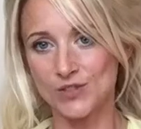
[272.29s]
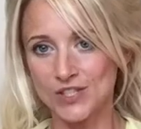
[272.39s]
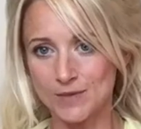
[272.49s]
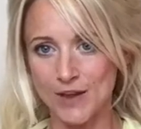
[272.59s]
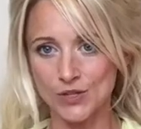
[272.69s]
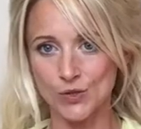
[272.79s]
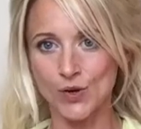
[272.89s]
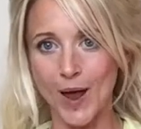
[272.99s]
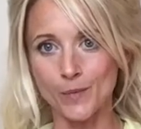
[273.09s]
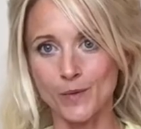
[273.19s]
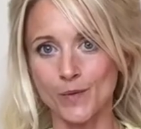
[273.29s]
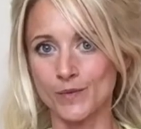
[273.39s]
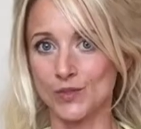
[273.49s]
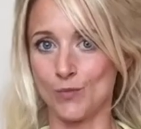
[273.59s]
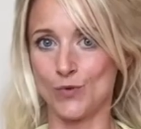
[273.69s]
just to make sure your
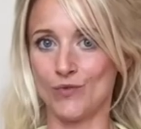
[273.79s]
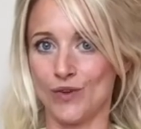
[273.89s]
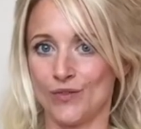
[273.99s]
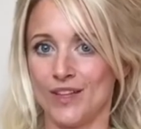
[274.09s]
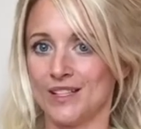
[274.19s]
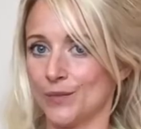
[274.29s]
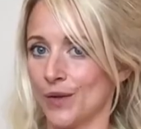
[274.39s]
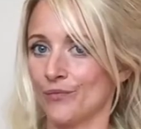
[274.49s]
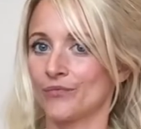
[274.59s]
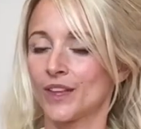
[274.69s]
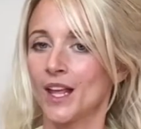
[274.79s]
abdomen's not moving on this one.